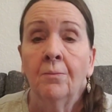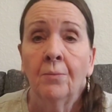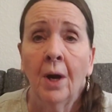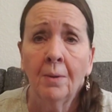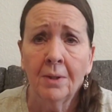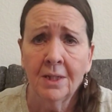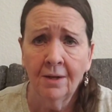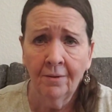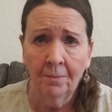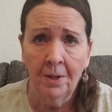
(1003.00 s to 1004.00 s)
probably
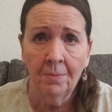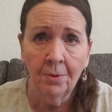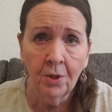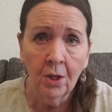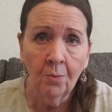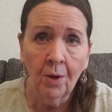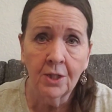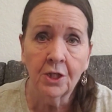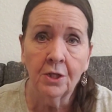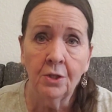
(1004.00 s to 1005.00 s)
different people you can
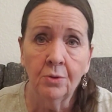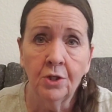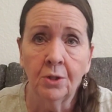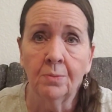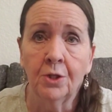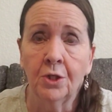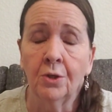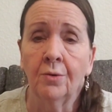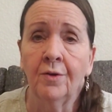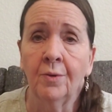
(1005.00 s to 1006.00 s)
watch on YouTube
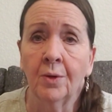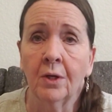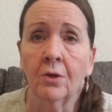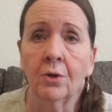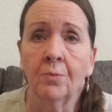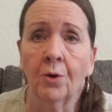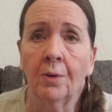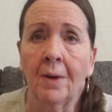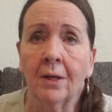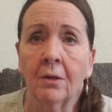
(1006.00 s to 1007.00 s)
too if you want to learn more
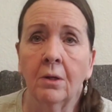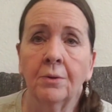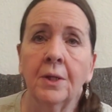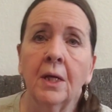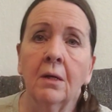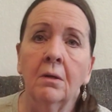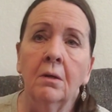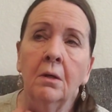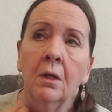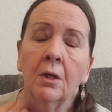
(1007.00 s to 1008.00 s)
about clothing.
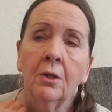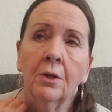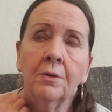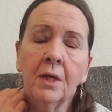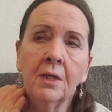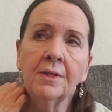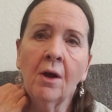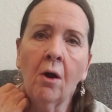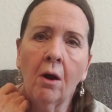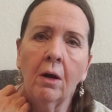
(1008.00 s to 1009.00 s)
Clothing is
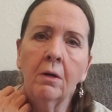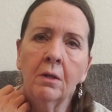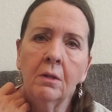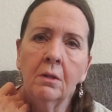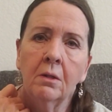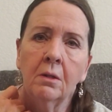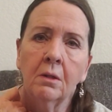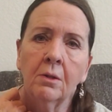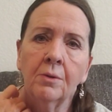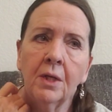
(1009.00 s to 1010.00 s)
hard.
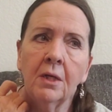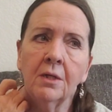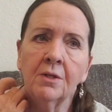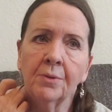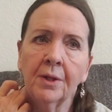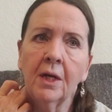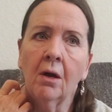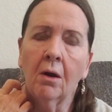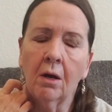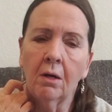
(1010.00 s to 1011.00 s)
Clothing is really
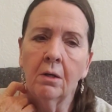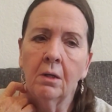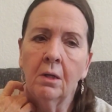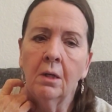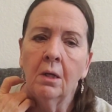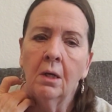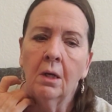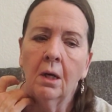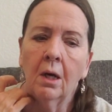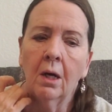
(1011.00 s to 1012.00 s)
hard.
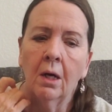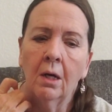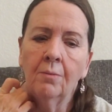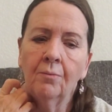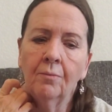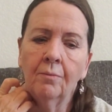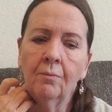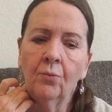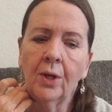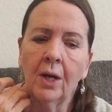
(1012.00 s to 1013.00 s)

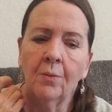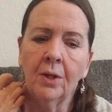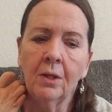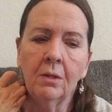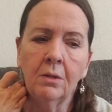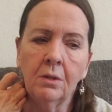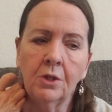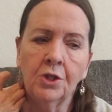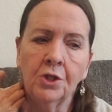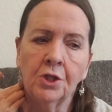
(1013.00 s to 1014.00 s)
When I went
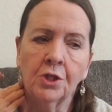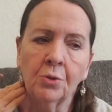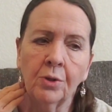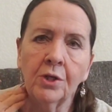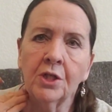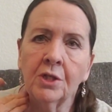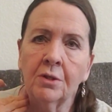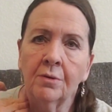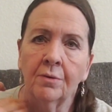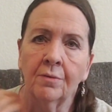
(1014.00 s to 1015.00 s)
to source